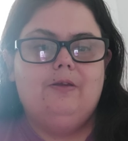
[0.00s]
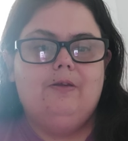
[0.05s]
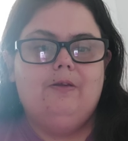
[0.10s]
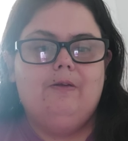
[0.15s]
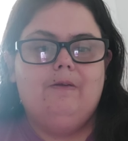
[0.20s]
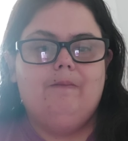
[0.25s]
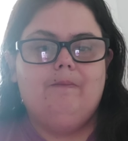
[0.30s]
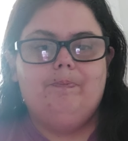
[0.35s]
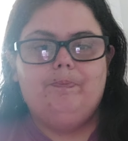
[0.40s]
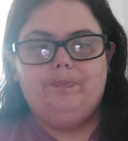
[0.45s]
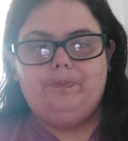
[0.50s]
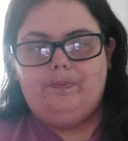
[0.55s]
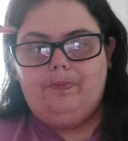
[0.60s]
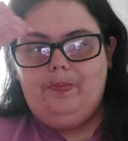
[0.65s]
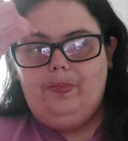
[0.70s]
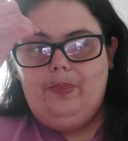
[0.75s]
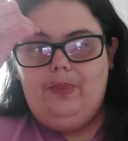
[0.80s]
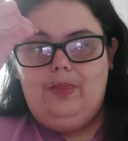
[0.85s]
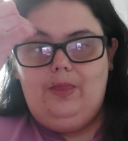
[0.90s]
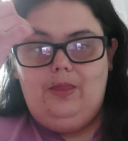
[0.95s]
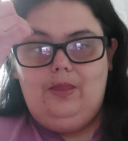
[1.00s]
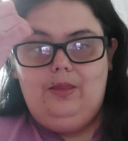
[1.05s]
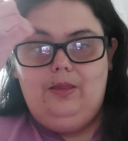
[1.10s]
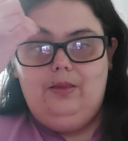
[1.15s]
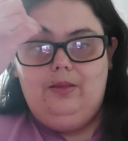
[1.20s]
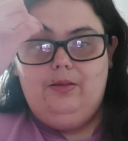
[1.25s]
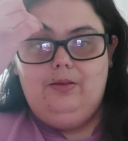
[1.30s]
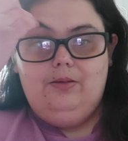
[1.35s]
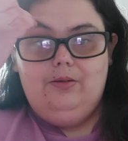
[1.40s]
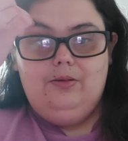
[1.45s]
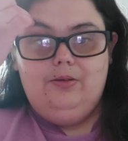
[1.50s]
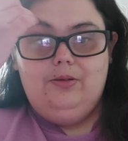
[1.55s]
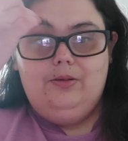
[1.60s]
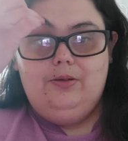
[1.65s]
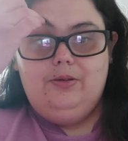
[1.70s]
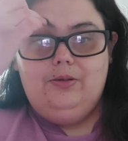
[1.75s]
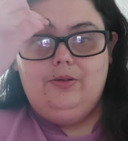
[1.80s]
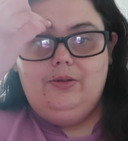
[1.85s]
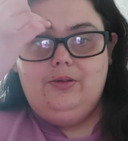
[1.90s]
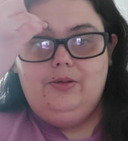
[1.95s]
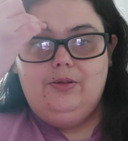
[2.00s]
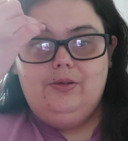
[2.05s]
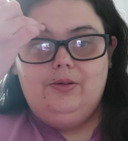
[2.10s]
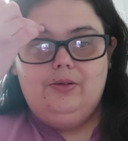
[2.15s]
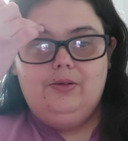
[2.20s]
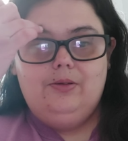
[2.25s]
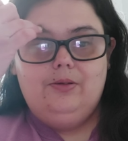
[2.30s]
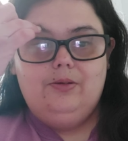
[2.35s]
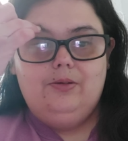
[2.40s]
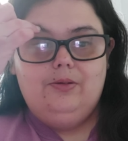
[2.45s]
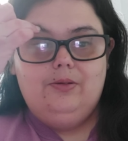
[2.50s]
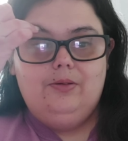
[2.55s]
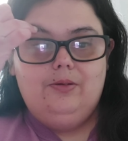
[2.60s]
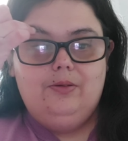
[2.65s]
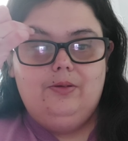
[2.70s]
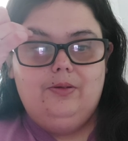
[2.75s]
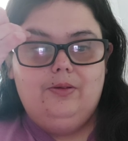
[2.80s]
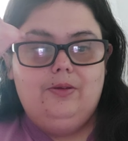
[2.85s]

(silence)